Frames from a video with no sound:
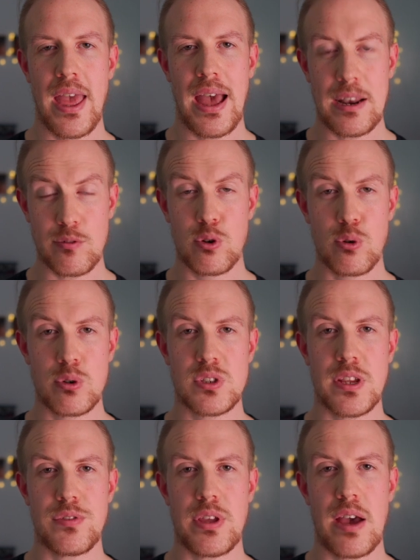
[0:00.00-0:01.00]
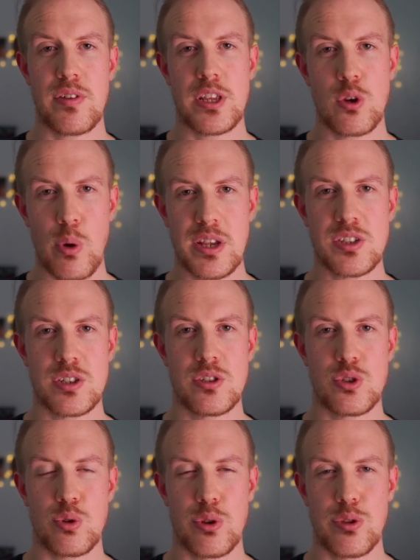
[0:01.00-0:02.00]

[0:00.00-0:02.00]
and of course, if you have any questions or